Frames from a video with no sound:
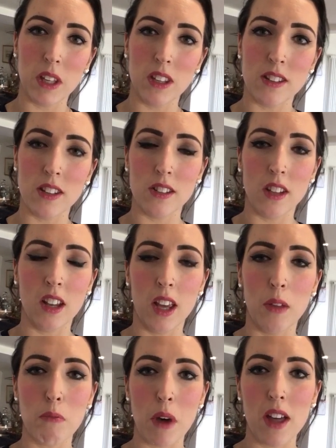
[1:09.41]
because it's going
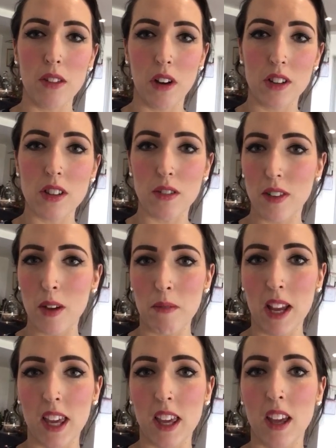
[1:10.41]
to impact the rest of the
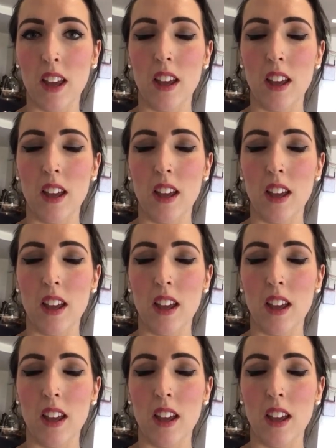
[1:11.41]
family.